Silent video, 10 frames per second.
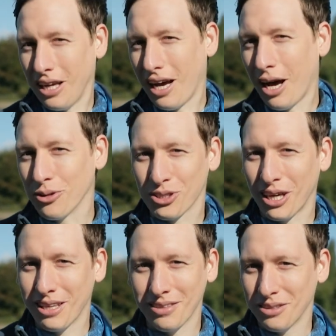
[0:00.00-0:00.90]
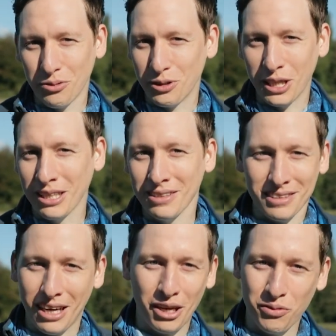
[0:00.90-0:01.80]
outside of England.
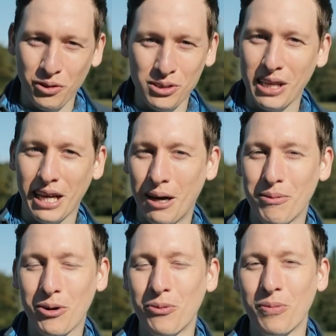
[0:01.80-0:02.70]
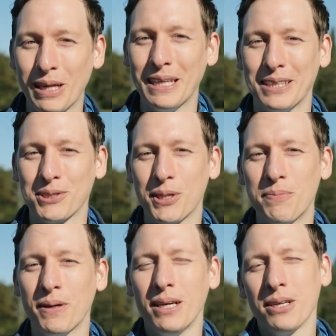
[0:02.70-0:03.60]
Like it feels like I'm completely in a trip.
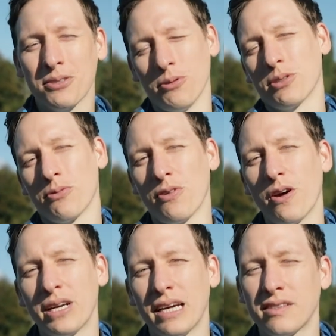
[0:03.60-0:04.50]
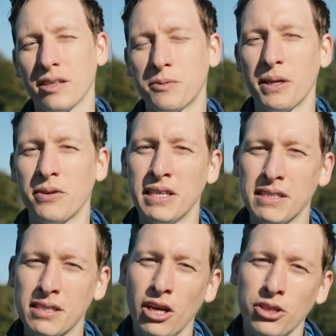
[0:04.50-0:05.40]
So it was a very nice
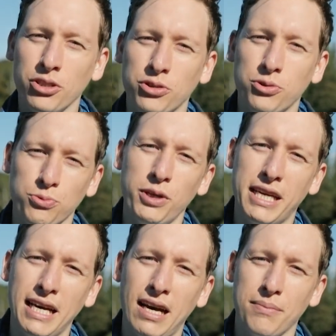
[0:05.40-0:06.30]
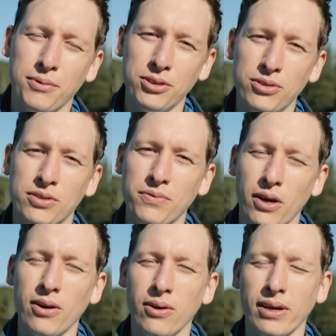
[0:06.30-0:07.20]
experience. Just to recap, when using
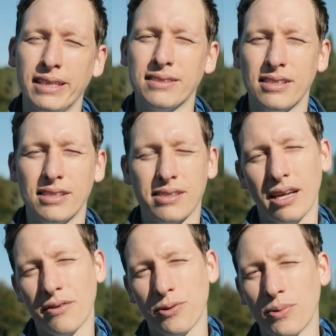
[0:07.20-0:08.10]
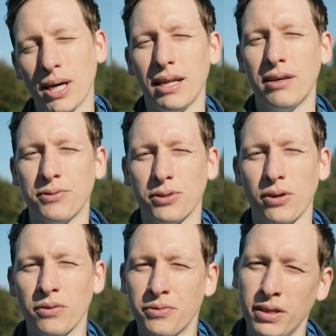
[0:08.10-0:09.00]
very long lenses like for wildlife
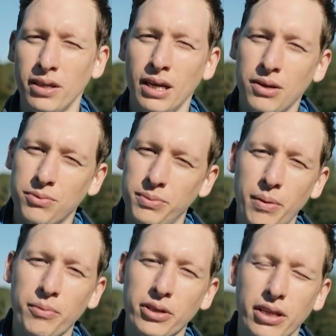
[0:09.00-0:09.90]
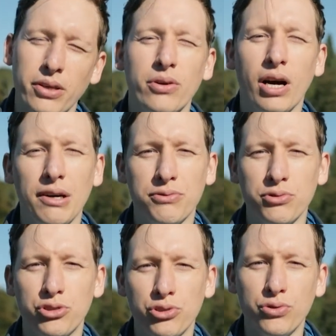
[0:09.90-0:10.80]
photography, remember that you don't have to
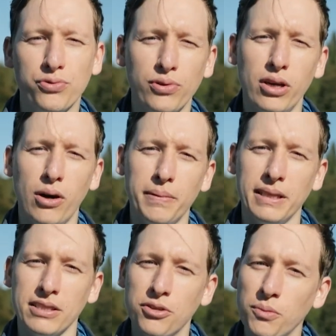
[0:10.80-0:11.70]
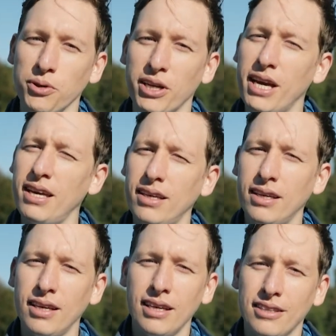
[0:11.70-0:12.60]
shoot fully open at 2.8,
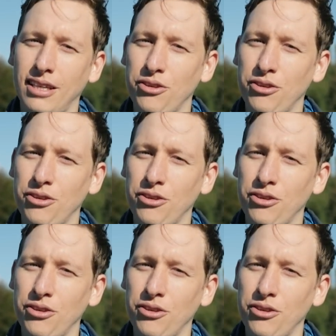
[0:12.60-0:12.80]
that